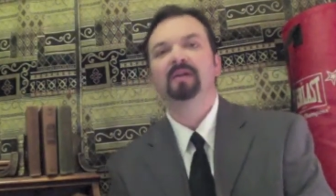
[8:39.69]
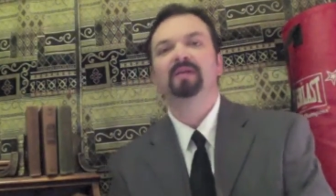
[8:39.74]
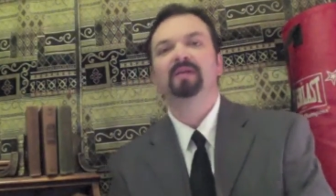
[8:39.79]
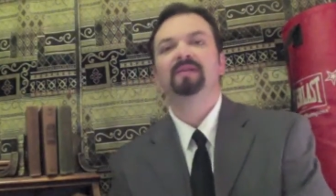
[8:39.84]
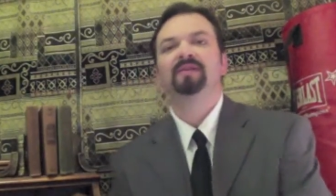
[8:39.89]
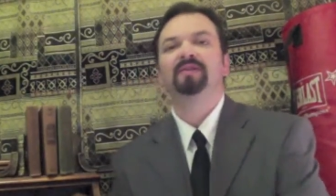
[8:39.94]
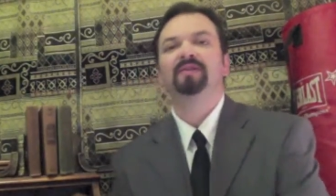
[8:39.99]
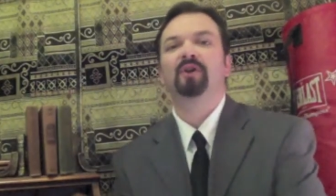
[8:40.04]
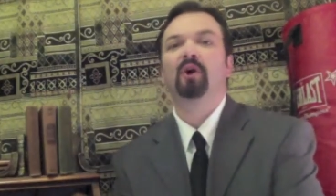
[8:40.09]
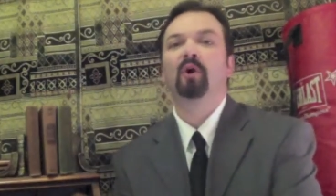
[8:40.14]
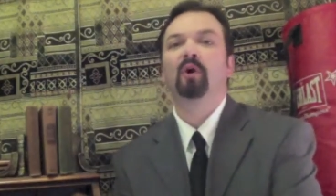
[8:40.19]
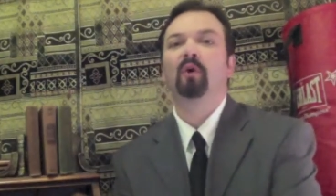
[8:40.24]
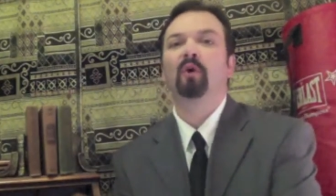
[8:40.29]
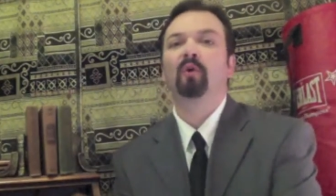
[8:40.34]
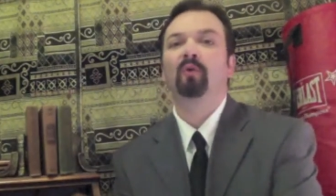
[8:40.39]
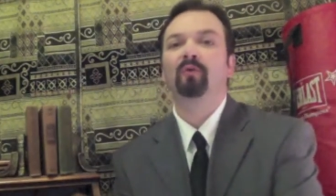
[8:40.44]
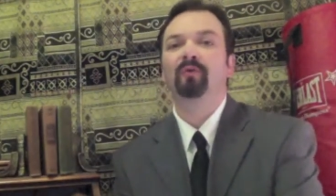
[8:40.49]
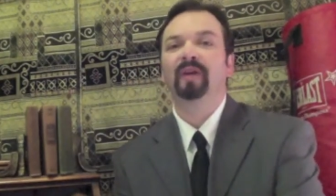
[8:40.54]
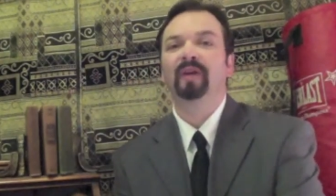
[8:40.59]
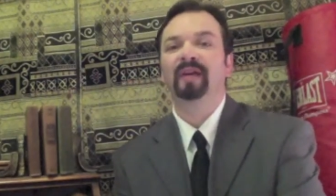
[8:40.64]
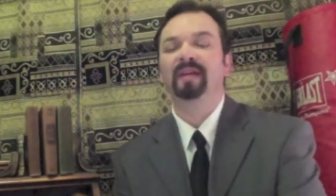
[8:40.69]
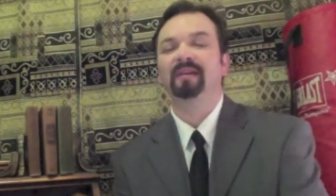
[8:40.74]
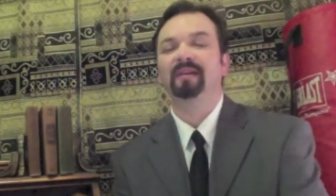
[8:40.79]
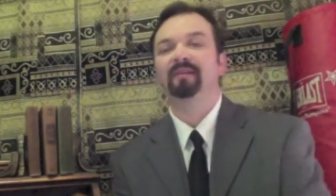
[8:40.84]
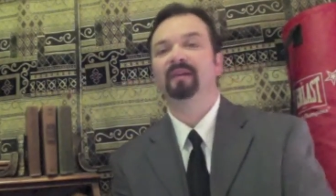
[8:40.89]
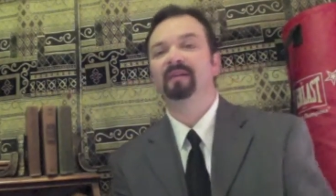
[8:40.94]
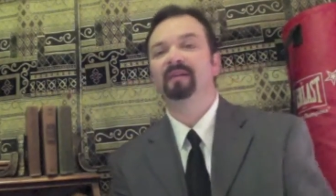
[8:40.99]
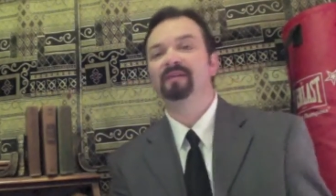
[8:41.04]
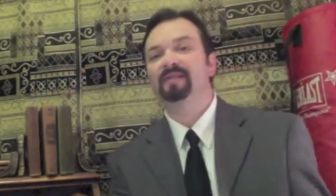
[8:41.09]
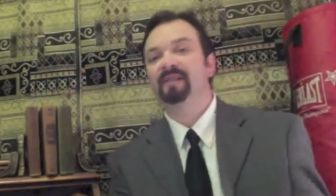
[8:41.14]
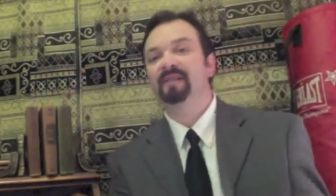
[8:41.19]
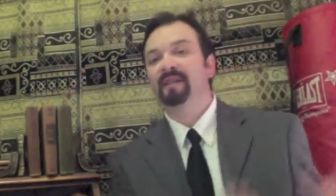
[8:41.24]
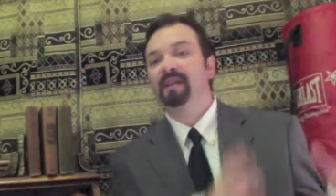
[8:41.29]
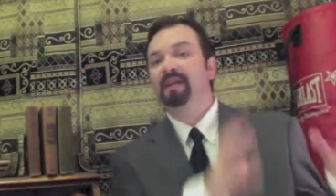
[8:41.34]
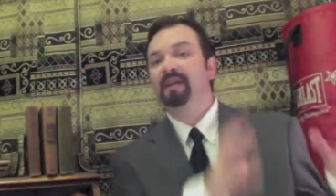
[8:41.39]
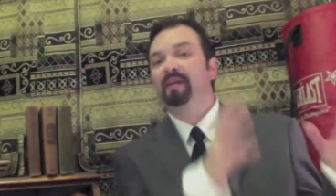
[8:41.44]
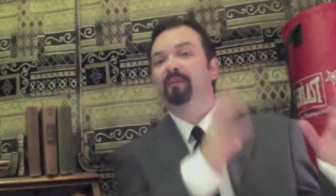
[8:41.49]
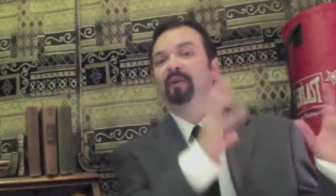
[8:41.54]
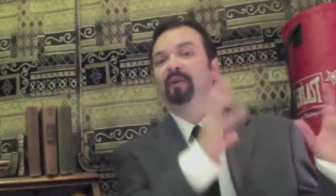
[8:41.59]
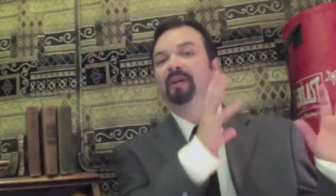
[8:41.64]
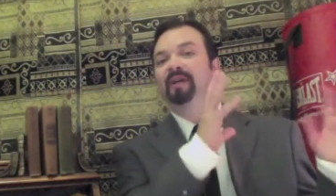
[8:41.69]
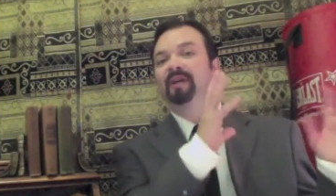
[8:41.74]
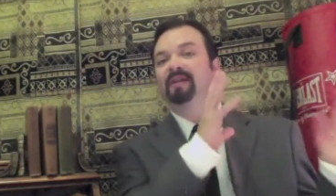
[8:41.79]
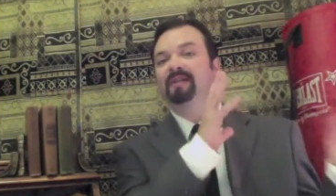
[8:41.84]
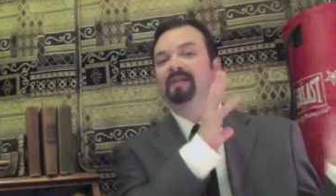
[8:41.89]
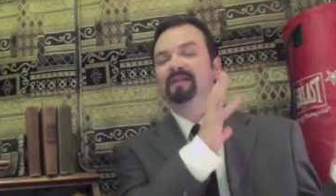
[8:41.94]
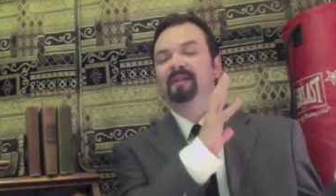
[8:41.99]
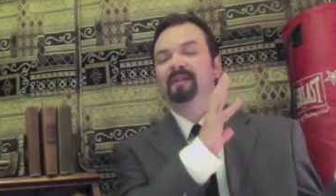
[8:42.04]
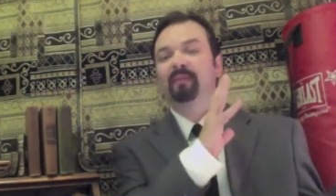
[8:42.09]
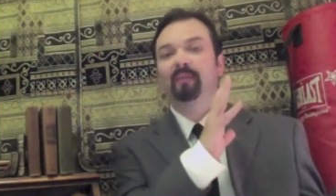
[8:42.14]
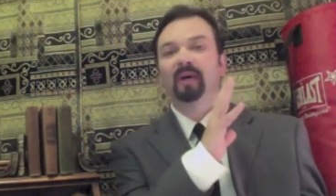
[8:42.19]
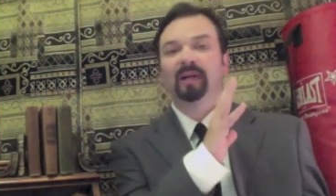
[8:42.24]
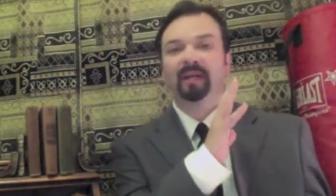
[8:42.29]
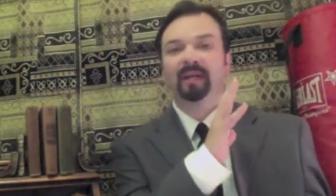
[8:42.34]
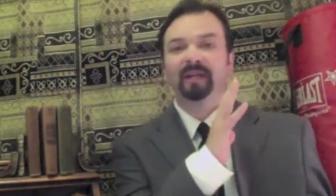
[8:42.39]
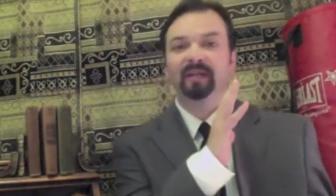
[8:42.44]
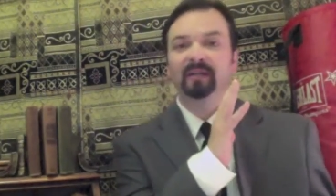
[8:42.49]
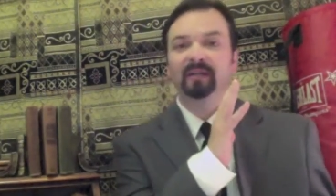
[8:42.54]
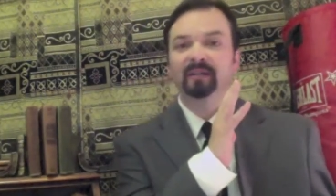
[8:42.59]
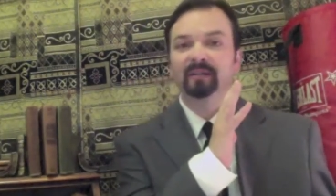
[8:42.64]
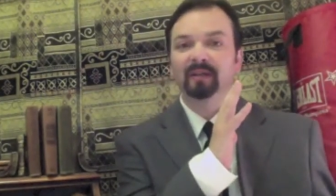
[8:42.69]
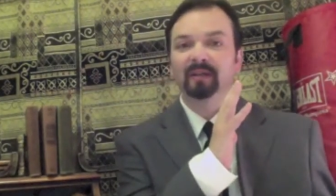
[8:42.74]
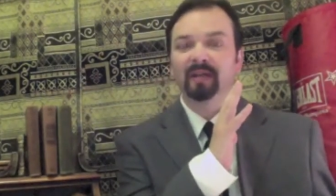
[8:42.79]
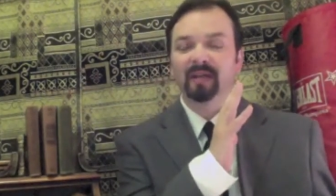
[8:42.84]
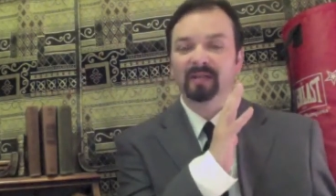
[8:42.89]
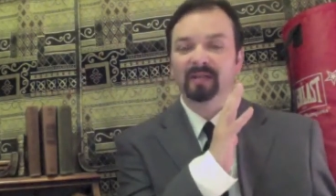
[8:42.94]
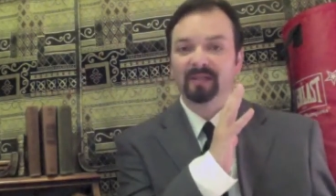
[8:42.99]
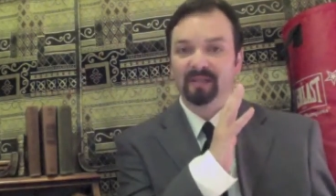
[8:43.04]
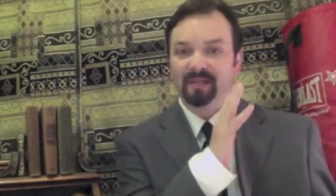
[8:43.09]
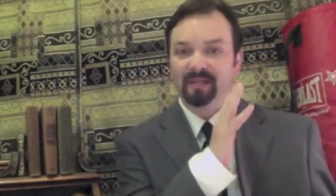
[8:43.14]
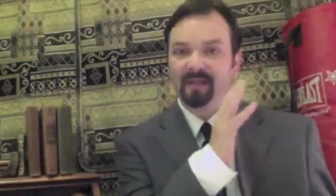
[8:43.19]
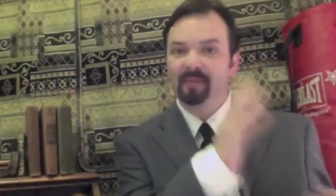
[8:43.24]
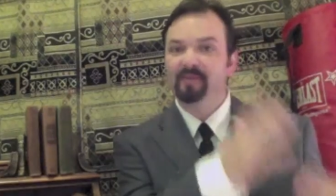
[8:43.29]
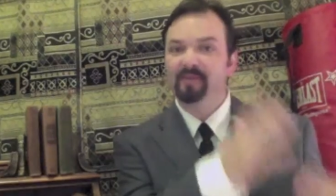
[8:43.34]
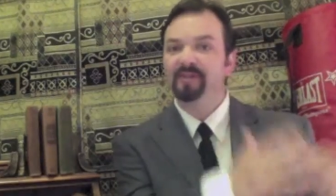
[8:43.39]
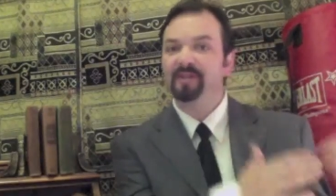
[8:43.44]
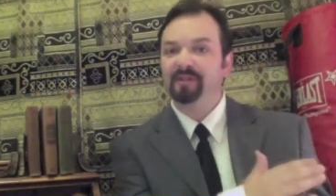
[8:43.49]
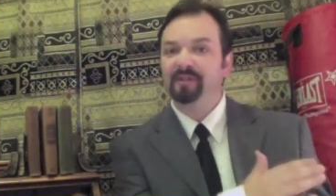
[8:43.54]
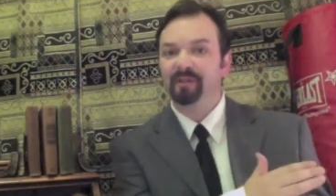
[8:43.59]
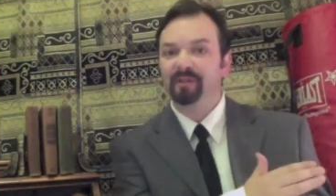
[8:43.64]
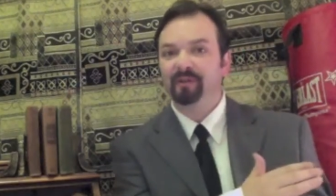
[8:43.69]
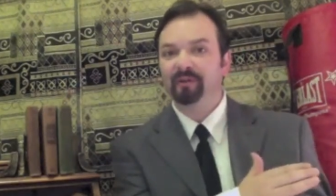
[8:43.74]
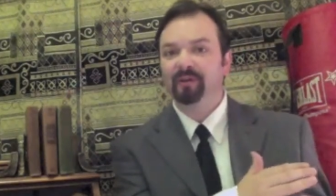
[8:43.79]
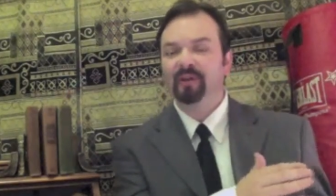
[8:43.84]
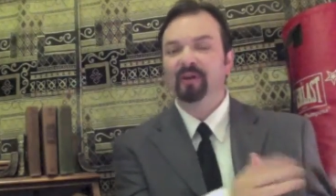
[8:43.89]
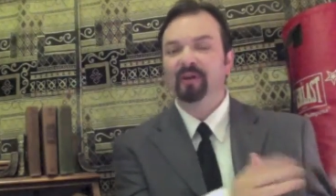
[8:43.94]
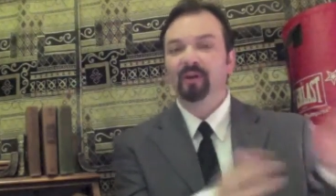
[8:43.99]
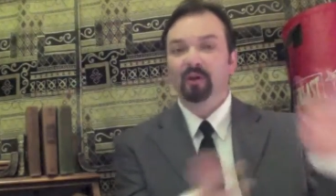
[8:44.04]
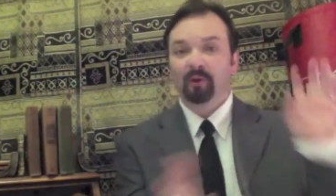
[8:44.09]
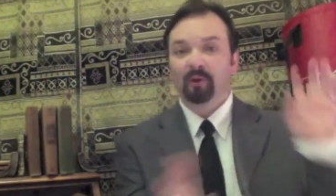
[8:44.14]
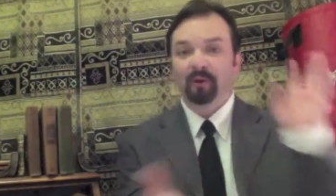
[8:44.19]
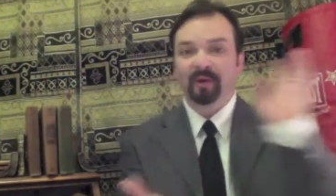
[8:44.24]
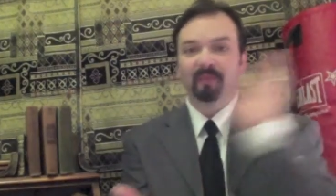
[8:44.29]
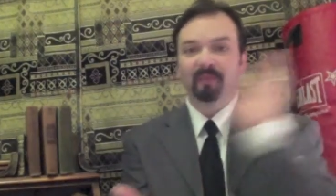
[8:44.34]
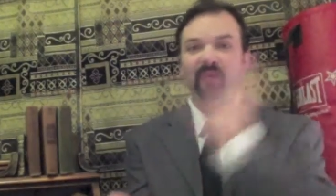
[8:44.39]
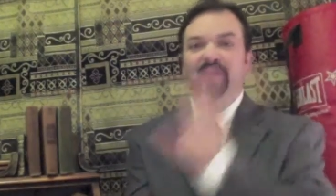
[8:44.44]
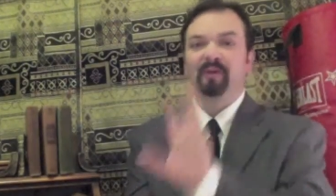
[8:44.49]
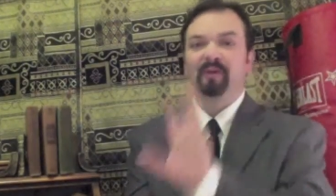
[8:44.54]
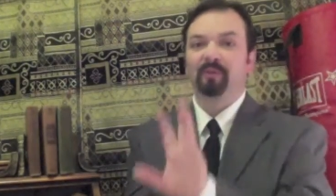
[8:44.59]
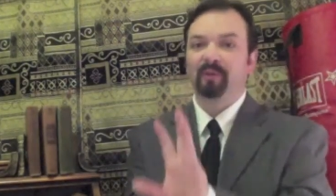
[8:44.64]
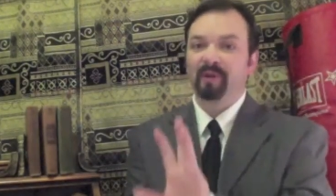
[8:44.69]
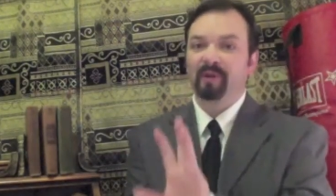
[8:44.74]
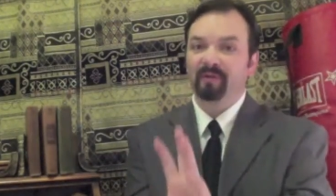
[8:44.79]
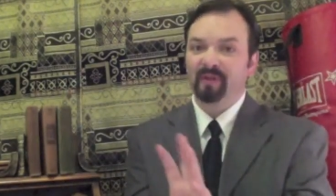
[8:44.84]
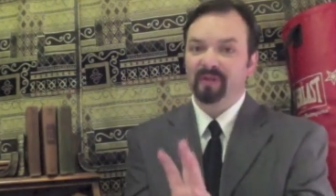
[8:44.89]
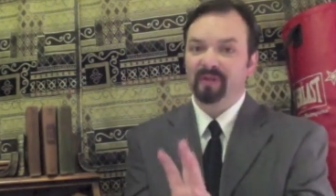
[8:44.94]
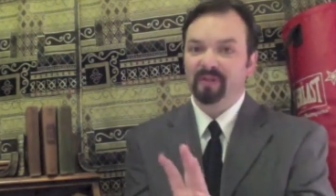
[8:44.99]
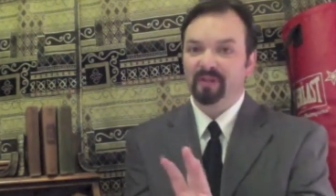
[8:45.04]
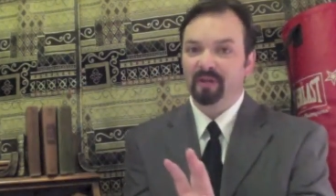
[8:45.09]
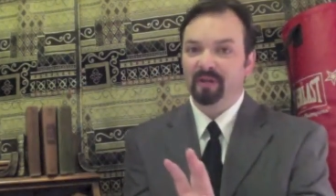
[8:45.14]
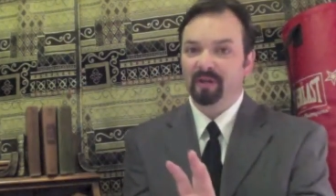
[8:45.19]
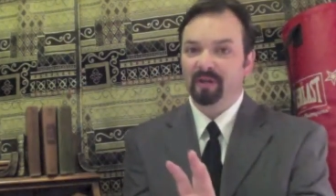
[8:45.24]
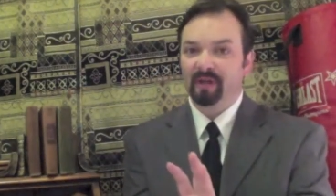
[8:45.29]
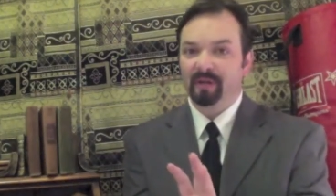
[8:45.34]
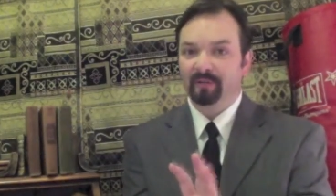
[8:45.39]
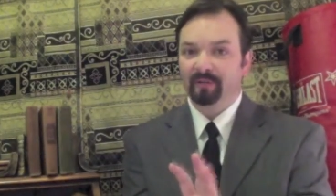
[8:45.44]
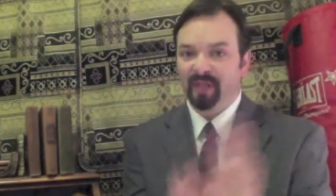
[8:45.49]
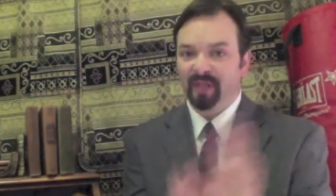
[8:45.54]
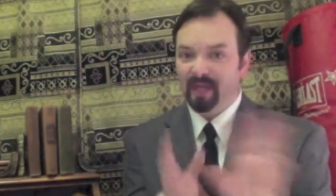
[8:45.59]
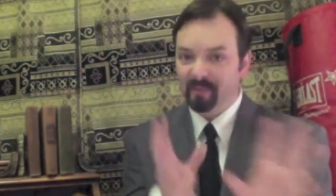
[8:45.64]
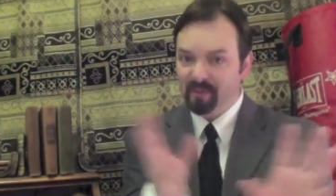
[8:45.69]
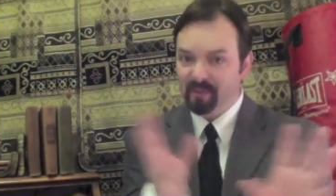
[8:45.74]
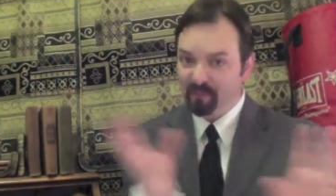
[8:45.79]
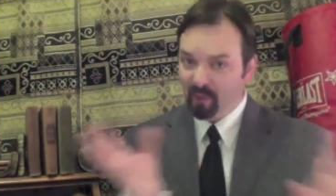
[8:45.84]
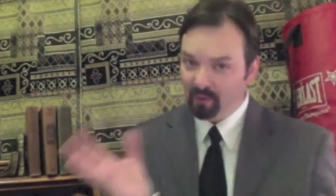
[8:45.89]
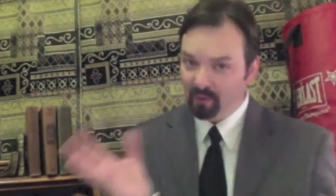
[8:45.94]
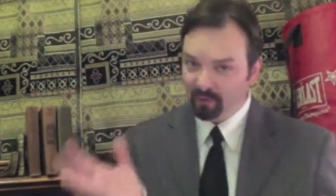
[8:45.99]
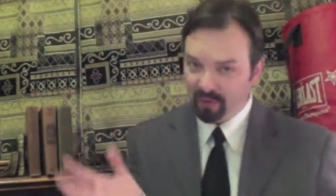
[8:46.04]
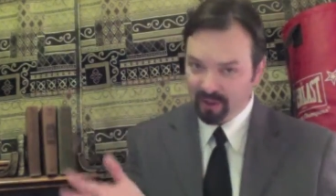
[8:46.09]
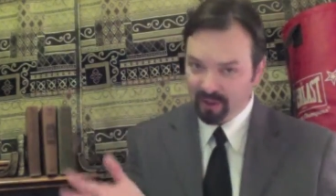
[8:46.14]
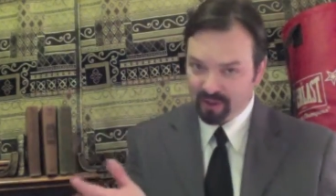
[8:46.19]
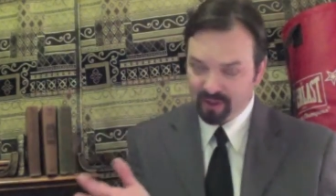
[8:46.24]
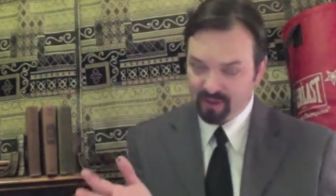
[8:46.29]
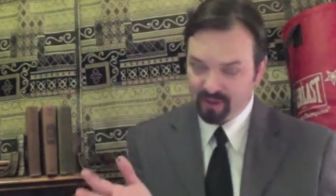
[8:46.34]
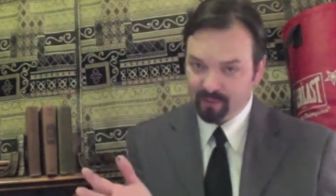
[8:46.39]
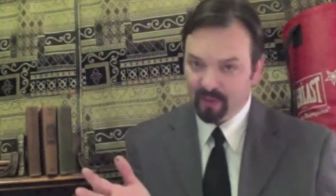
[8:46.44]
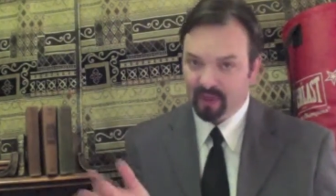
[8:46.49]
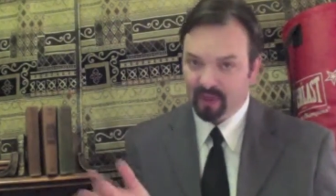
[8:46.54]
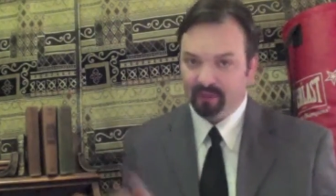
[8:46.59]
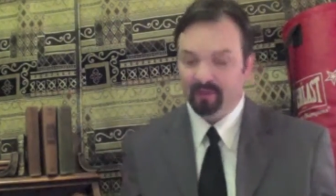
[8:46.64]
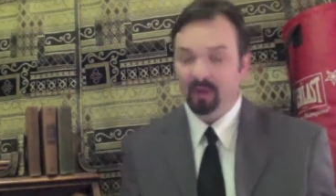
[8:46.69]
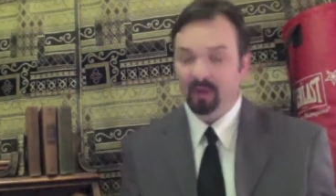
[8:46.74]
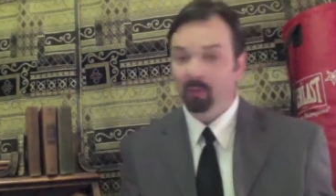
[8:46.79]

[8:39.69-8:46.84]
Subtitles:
So they're sticking him against somebody as a substitute who he beat the previous year, named James Bone Crusher Smith.